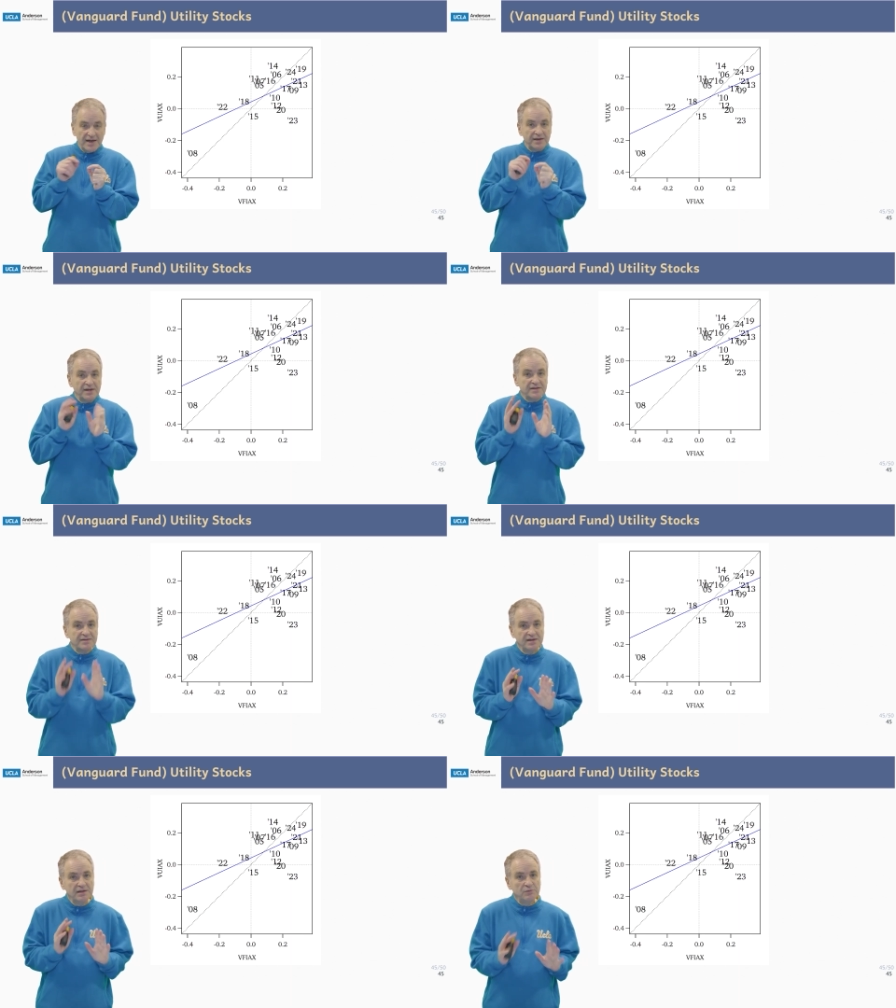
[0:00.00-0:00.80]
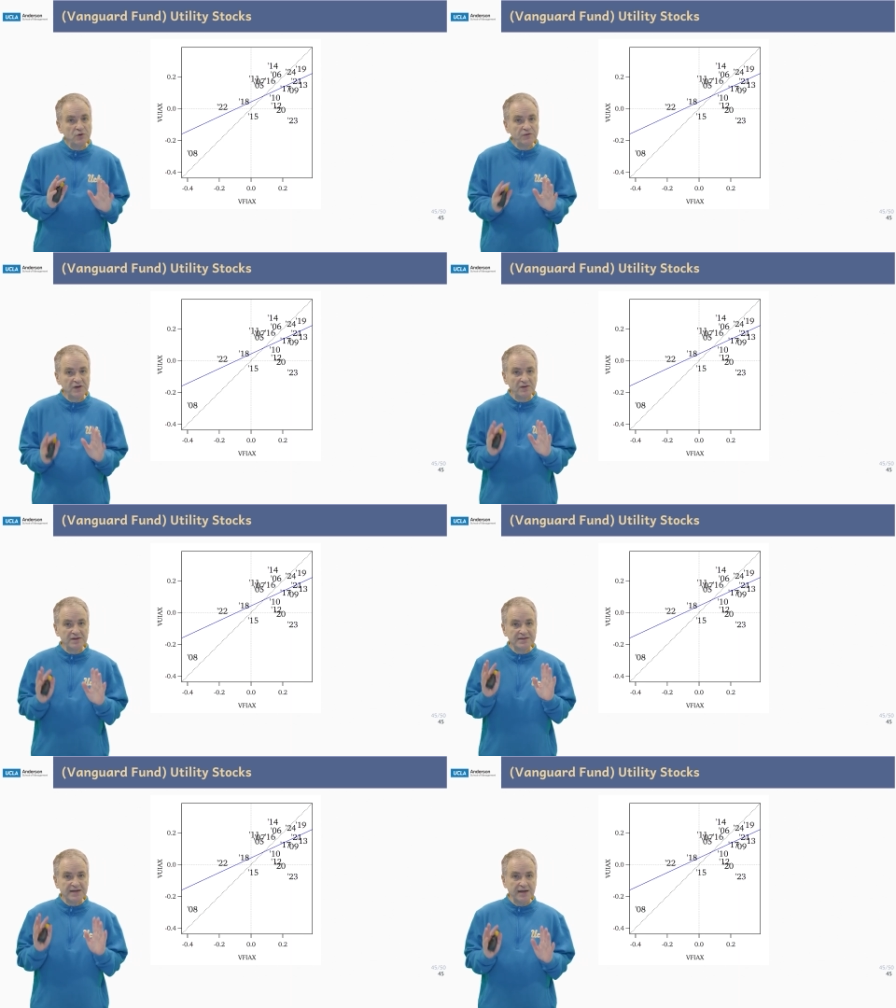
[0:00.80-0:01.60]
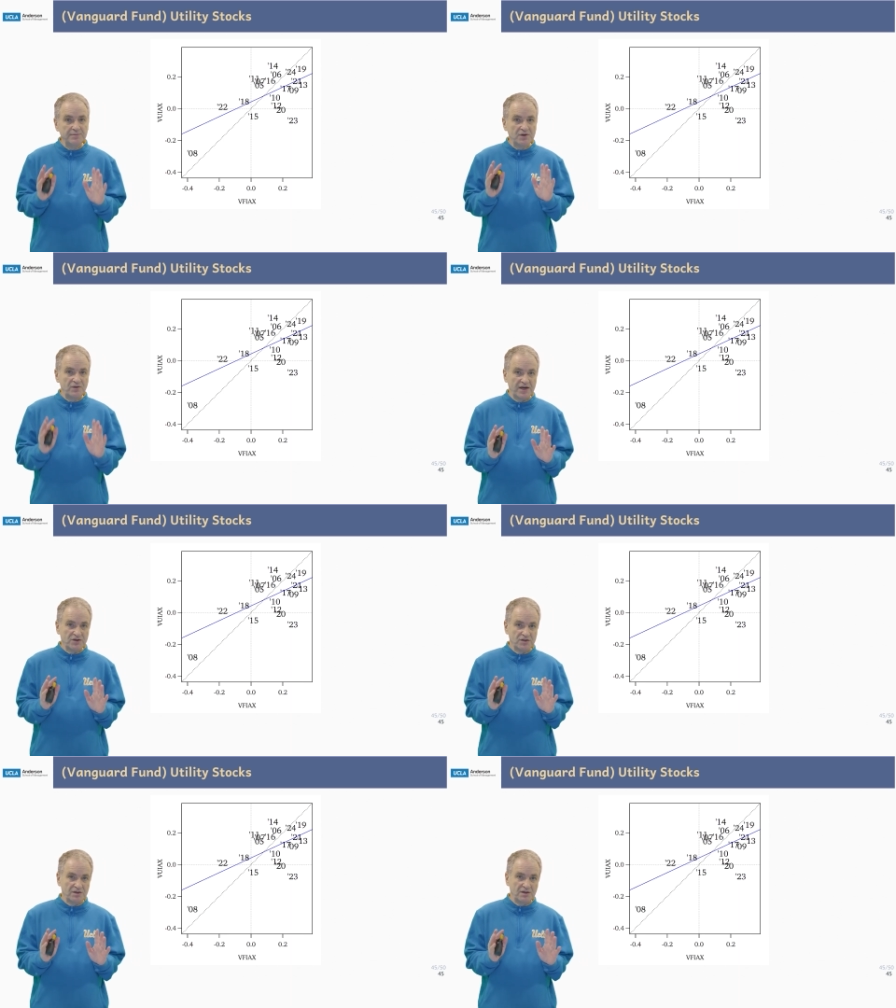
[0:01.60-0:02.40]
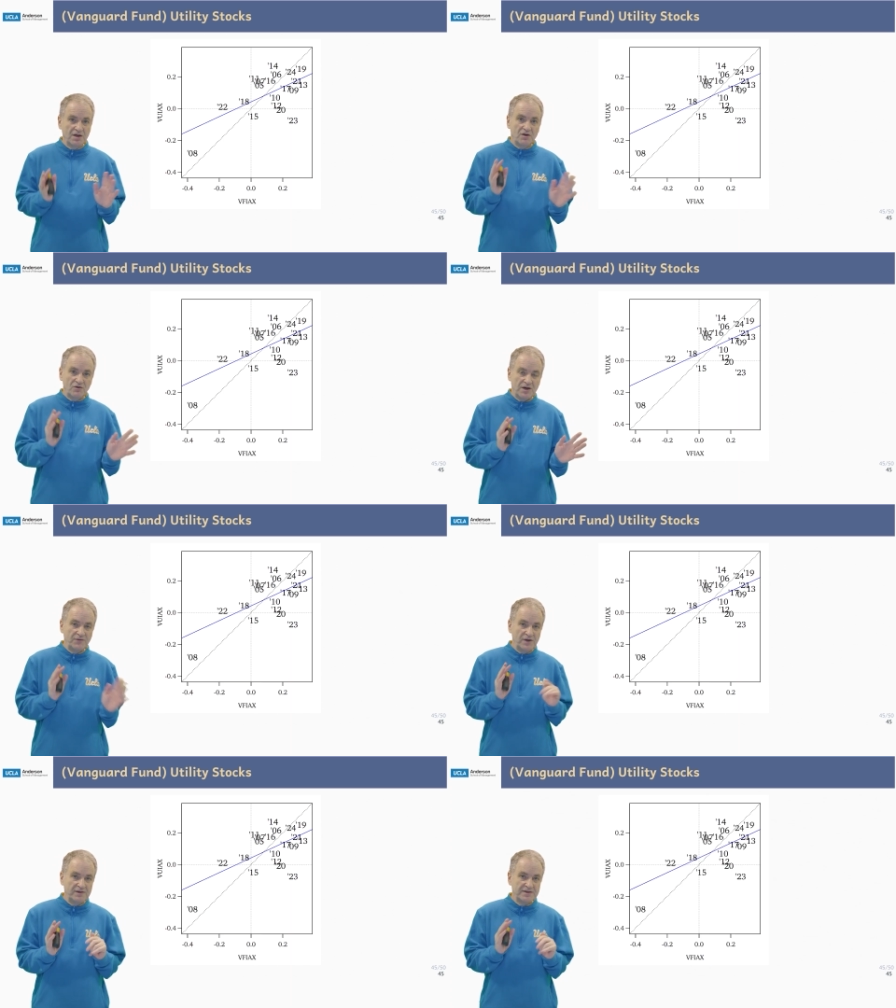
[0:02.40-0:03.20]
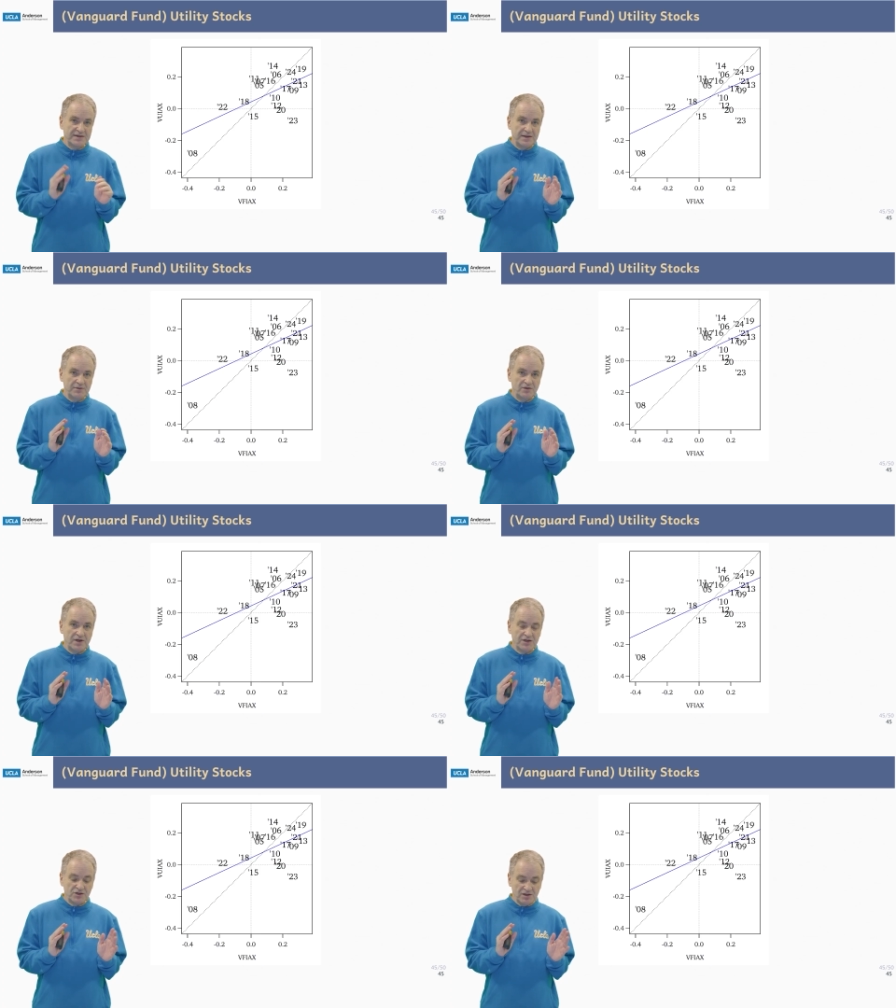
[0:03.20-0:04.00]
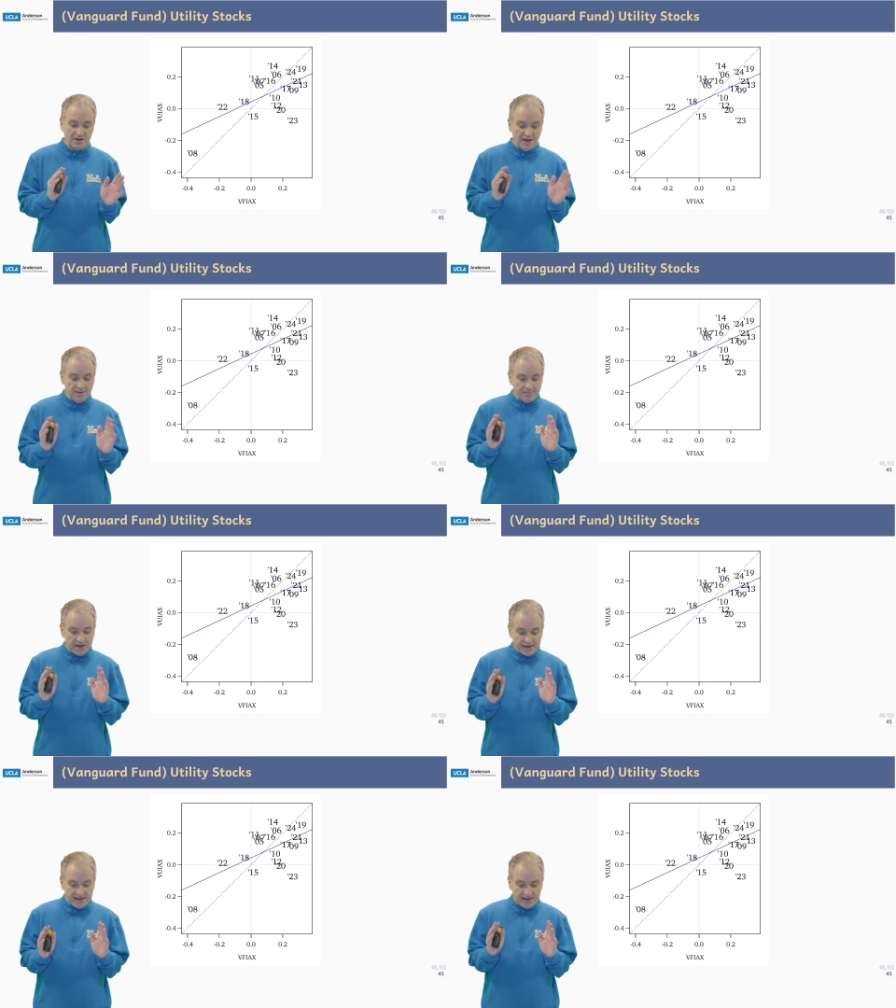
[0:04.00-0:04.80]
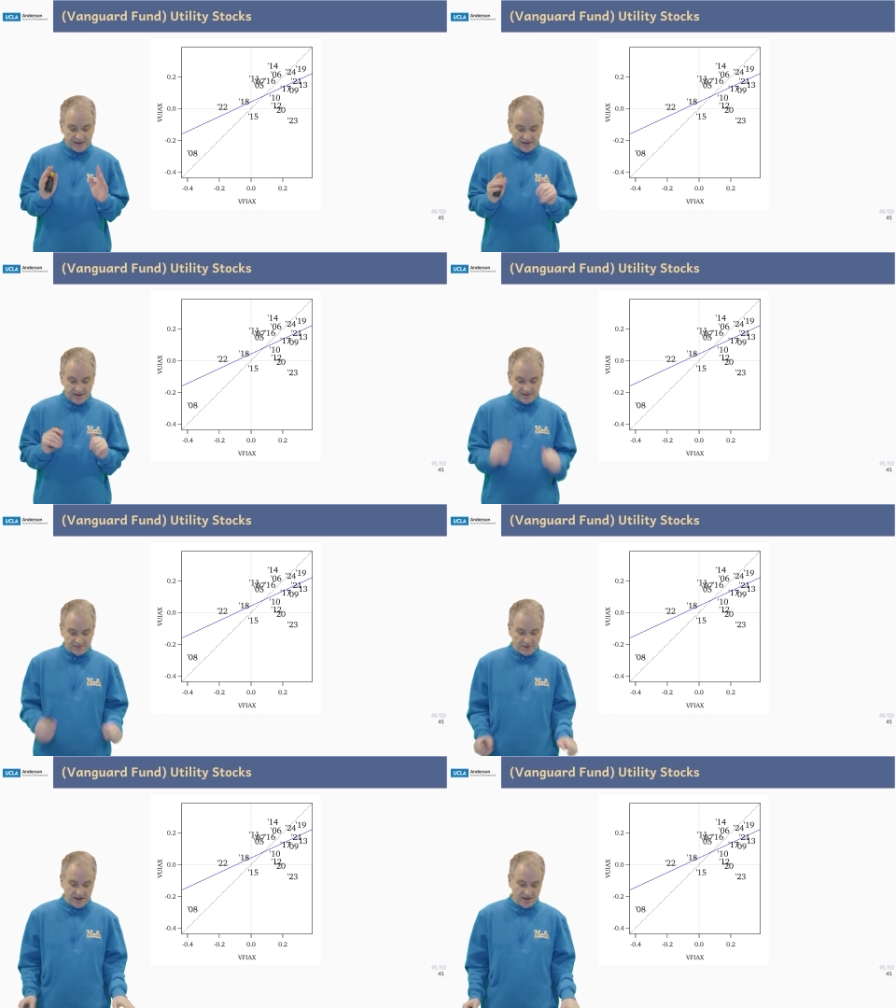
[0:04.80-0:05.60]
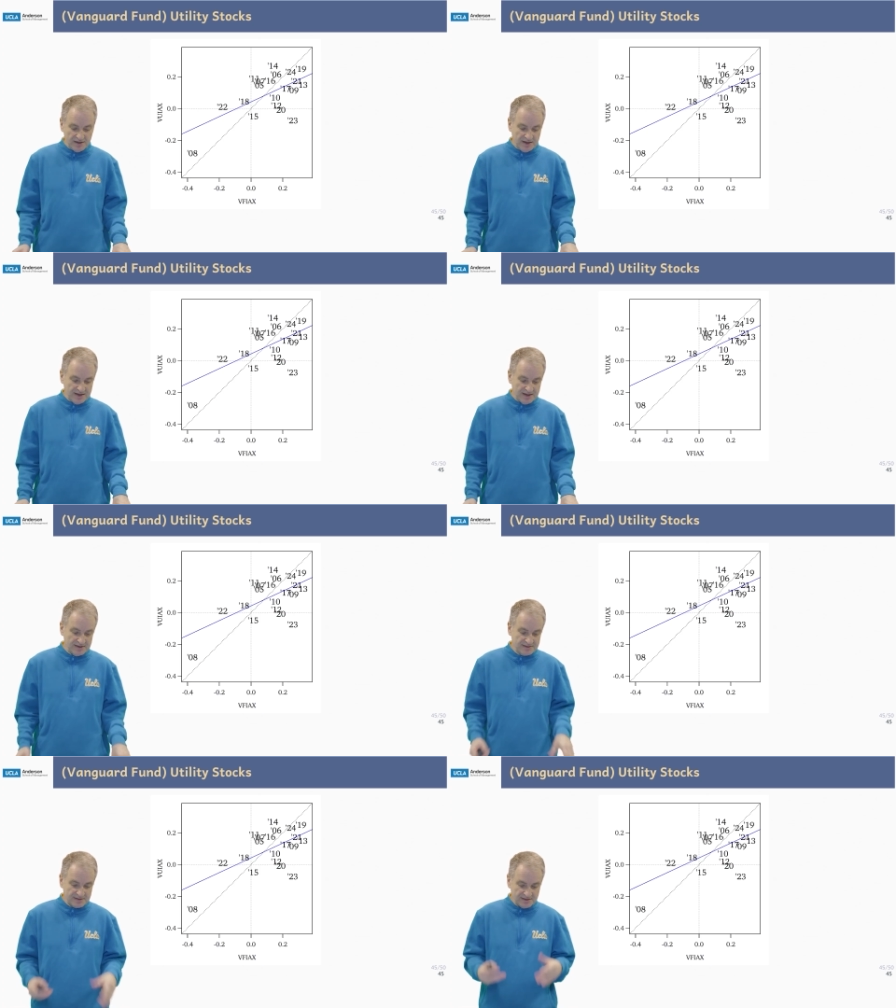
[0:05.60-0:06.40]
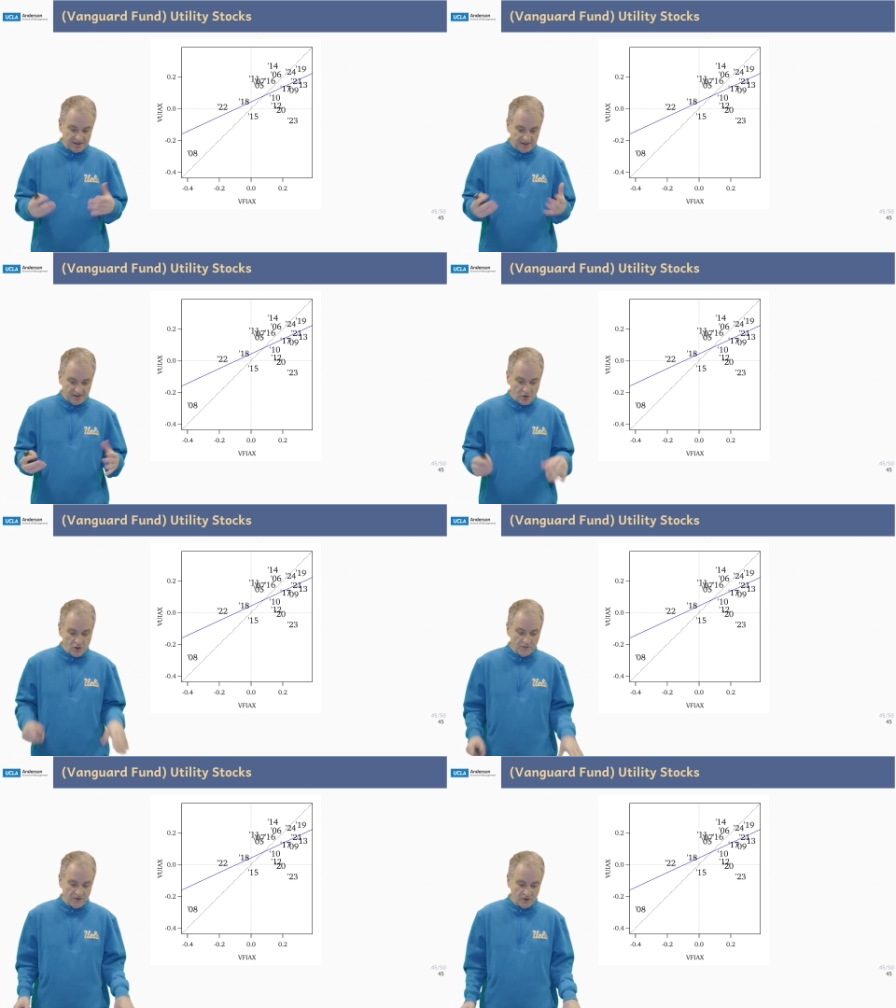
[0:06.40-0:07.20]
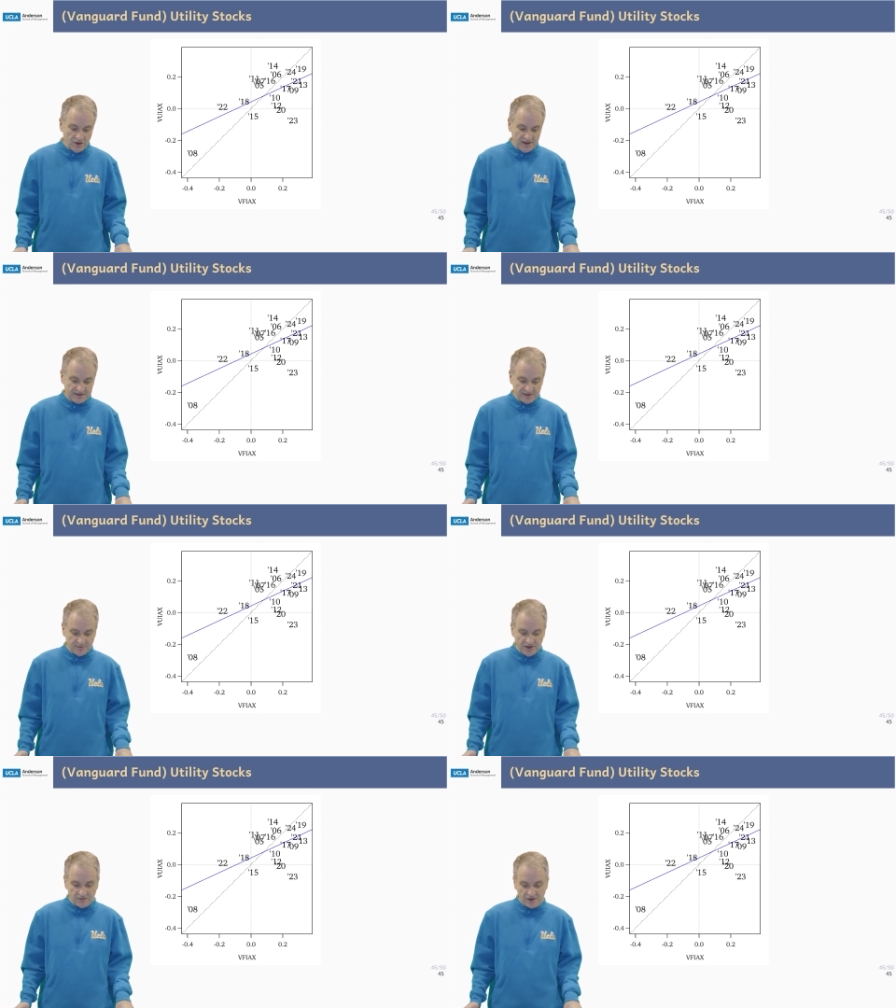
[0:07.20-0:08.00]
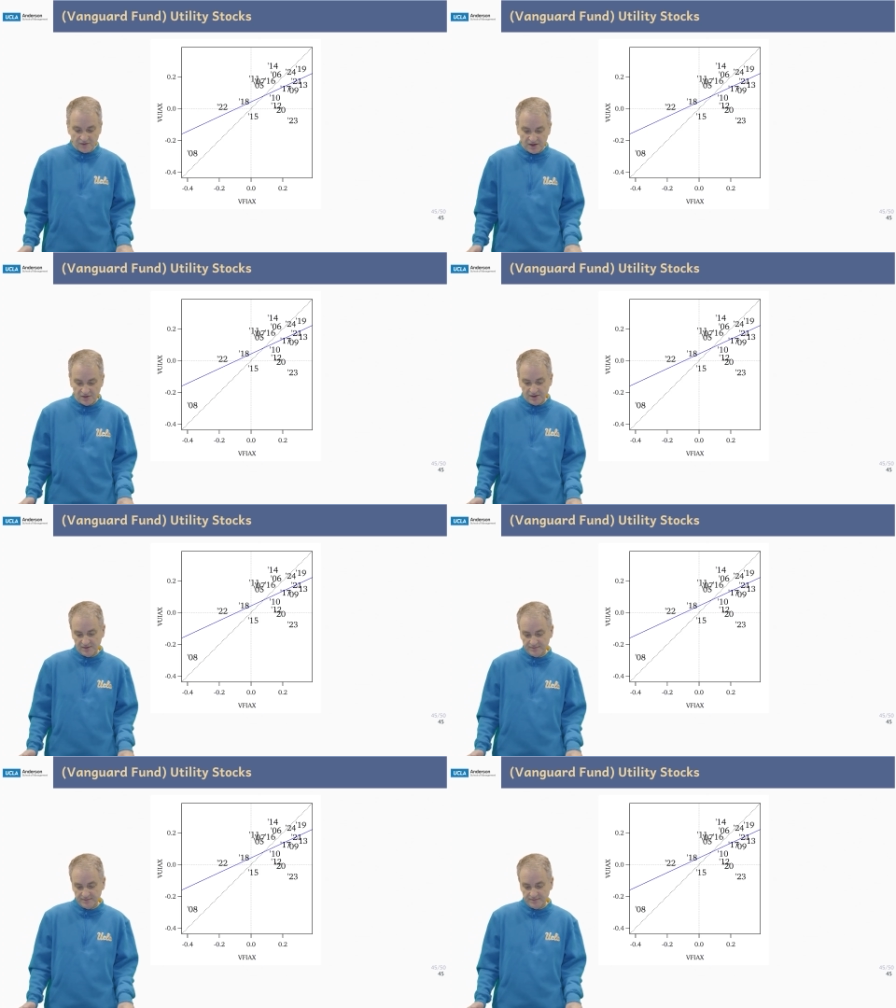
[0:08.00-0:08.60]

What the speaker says: They still moved in the same direction, roughly the same direction, but not as bad as the overall S&P 500.